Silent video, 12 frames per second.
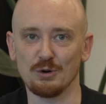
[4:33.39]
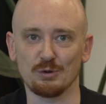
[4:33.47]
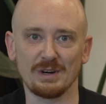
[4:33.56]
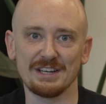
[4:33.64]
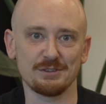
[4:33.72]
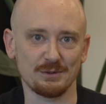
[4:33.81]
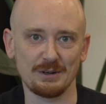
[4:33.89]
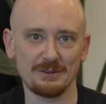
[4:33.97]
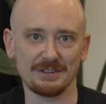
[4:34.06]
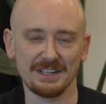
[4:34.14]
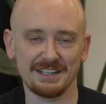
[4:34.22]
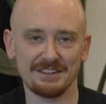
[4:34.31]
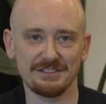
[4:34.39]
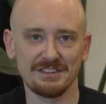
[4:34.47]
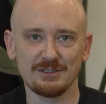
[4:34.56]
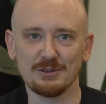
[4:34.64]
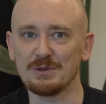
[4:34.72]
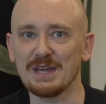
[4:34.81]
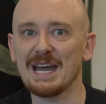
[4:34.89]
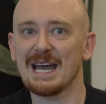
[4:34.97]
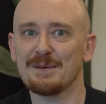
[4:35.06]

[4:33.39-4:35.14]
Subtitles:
or Razor Reflex to do their